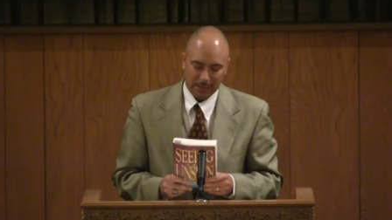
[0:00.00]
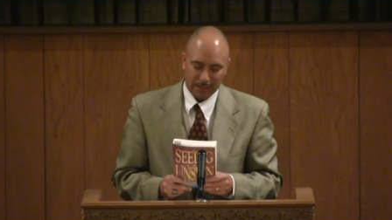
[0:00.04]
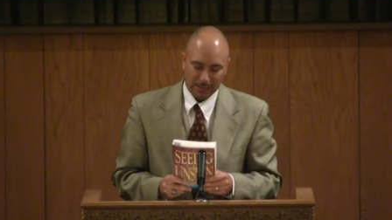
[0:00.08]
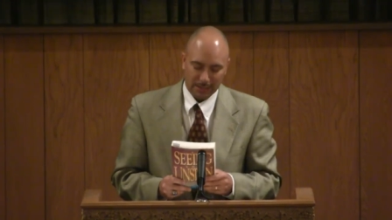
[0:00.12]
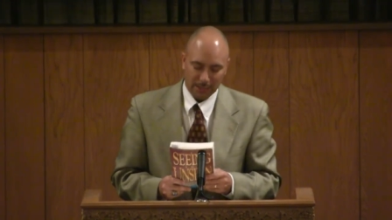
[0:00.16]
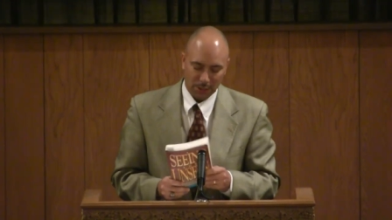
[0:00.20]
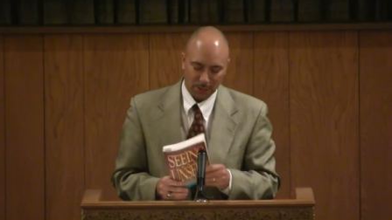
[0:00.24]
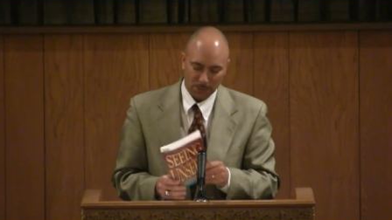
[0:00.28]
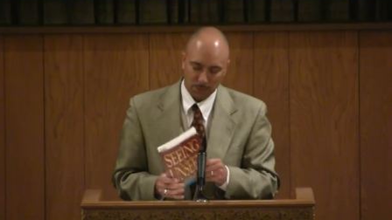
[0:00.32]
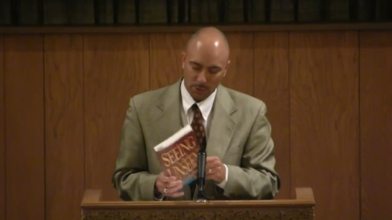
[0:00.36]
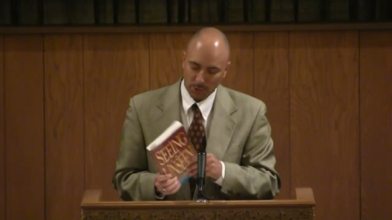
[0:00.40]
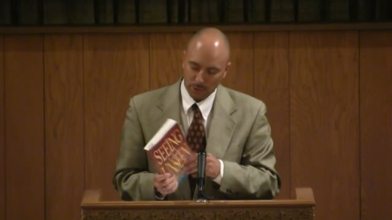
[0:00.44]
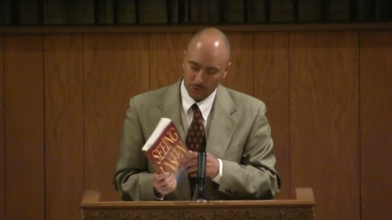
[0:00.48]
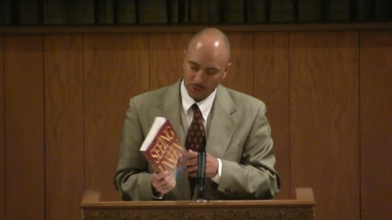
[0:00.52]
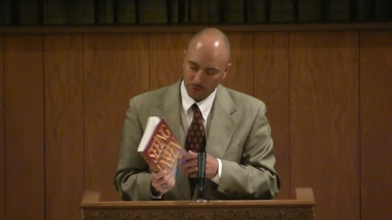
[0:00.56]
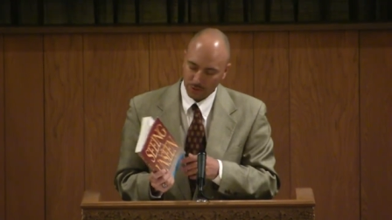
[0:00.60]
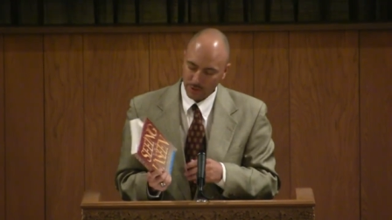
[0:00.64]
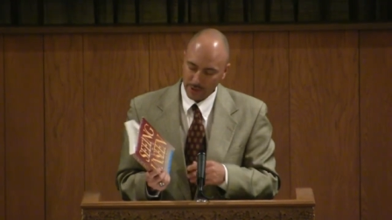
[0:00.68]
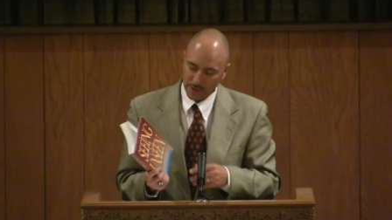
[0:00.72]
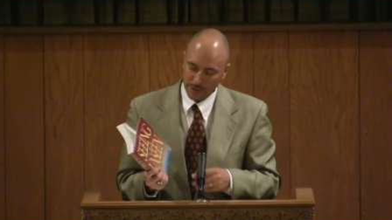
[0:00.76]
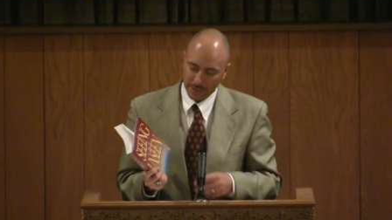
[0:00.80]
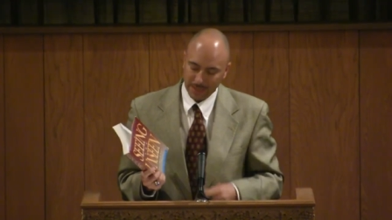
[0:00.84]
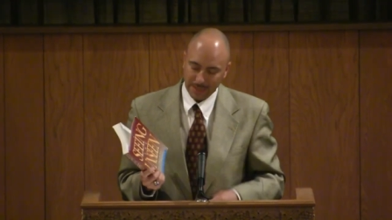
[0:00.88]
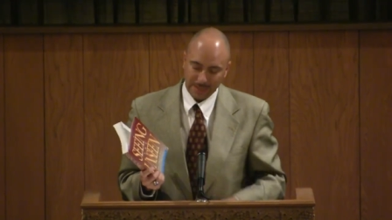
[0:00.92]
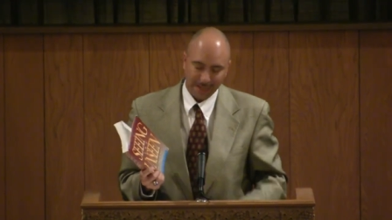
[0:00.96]
This book was
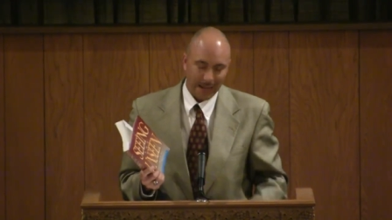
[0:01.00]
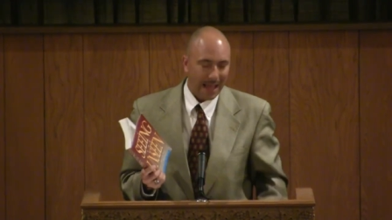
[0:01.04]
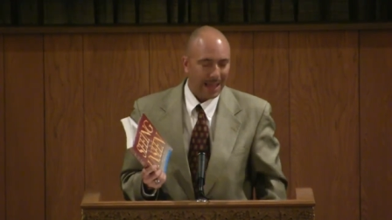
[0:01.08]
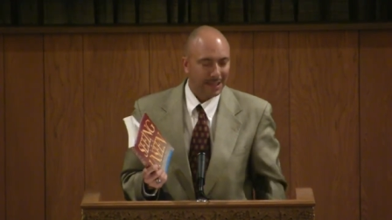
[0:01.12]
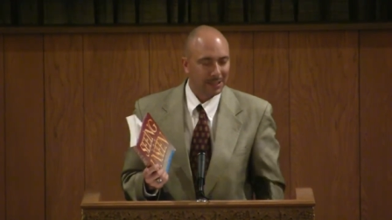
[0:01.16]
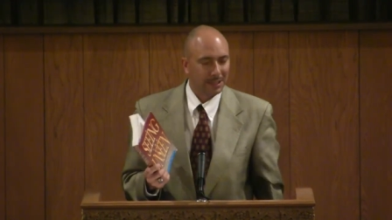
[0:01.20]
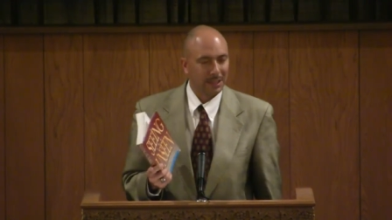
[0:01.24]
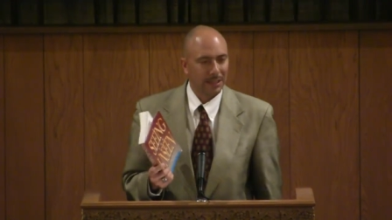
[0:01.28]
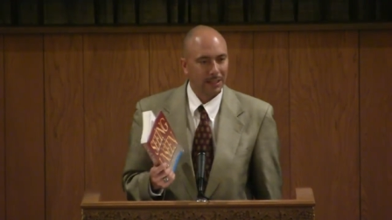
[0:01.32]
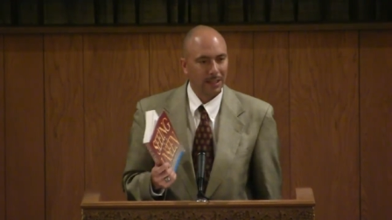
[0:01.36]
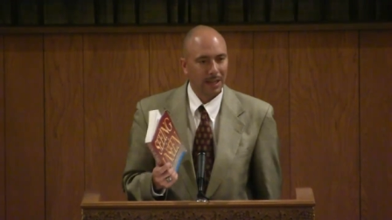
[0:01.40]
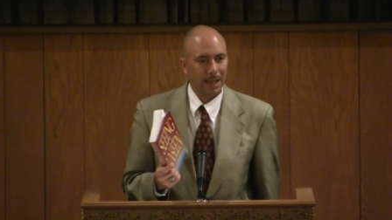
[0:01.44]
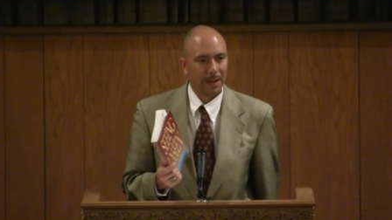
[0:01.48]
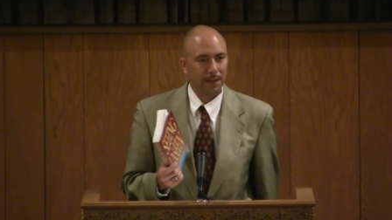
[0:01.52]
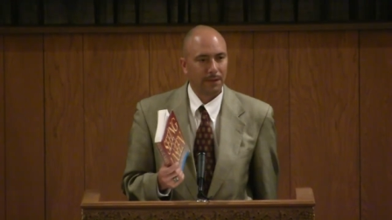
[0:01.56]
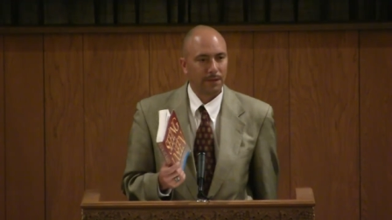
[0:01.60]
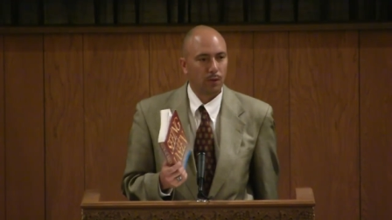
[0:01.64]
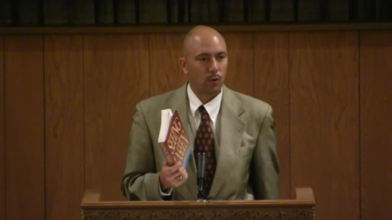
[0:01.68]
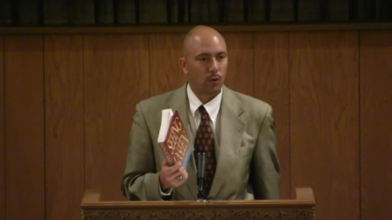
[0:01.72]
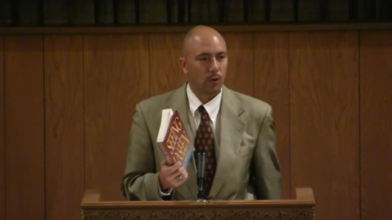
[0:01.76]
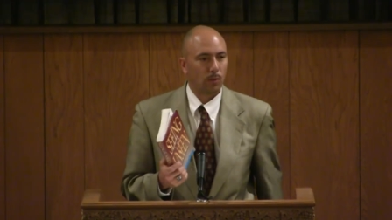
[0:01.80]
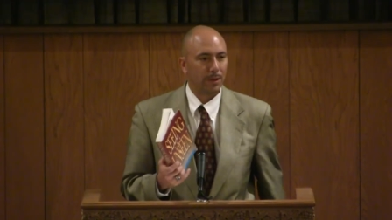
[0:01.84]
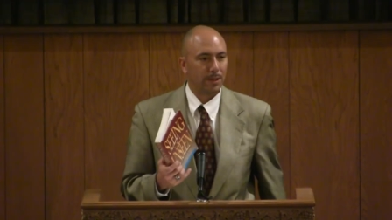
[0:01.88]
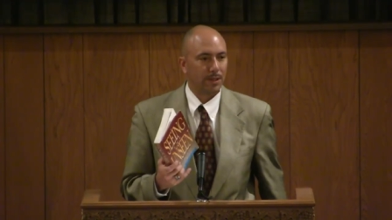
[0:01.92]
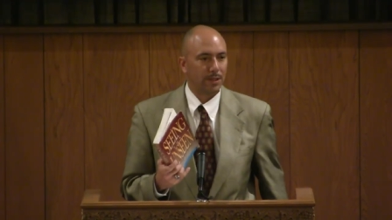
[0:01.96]
written in
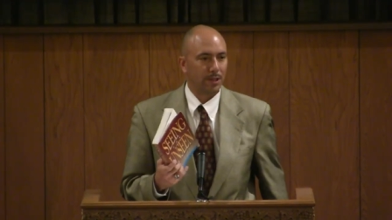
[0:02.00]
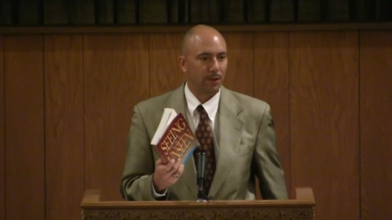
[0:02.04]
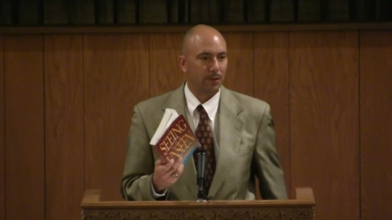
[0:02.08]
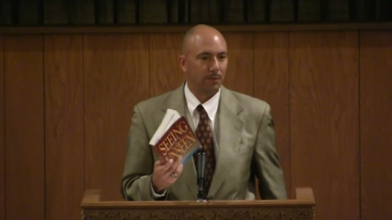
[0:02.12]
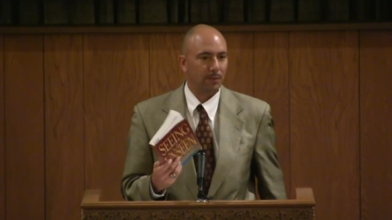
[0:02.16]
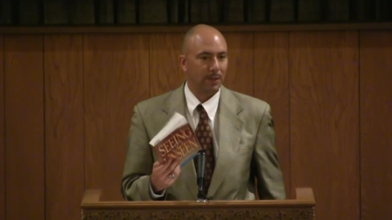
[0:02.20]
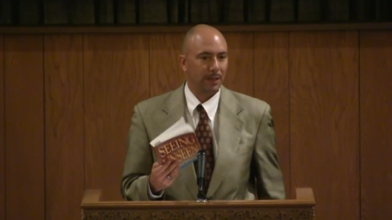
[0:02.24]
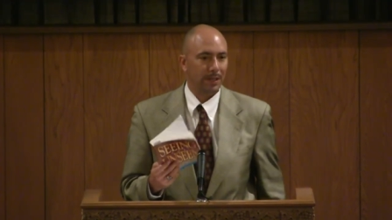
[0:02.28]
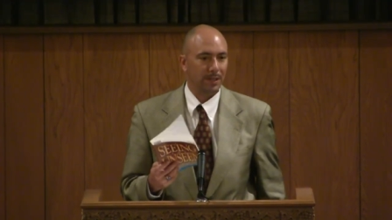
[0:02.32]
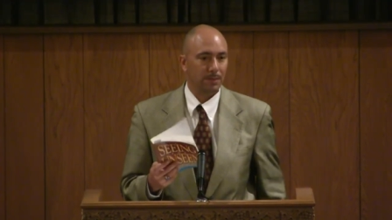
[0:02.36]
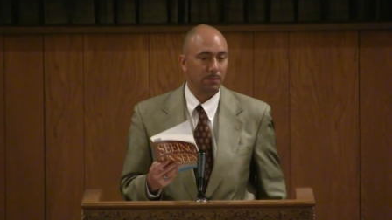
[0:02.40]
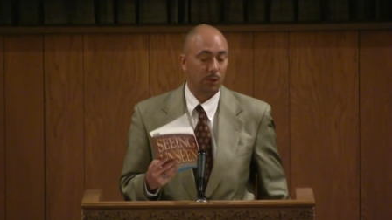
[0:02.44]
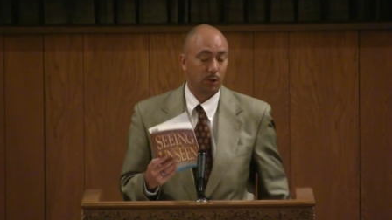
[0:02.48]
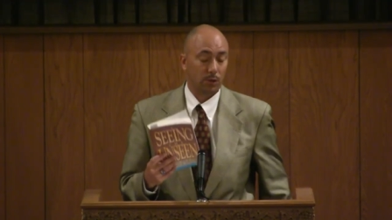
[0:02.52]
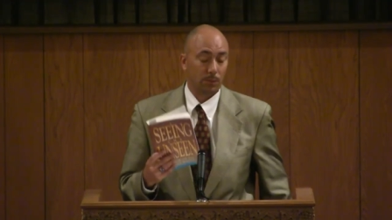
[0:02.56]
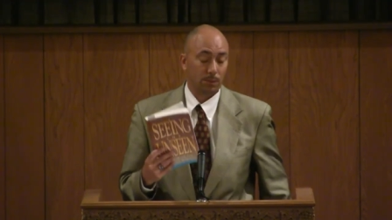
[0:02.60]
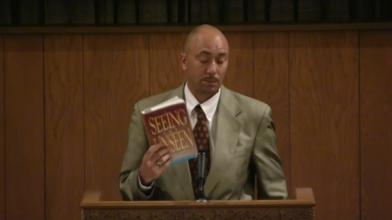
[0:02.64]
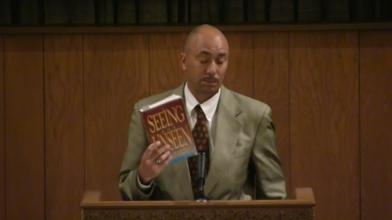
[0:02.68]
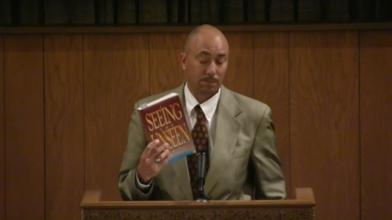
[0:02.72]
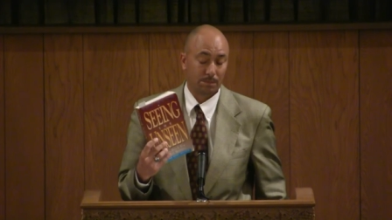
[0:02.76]
1994 by Joe Beam, or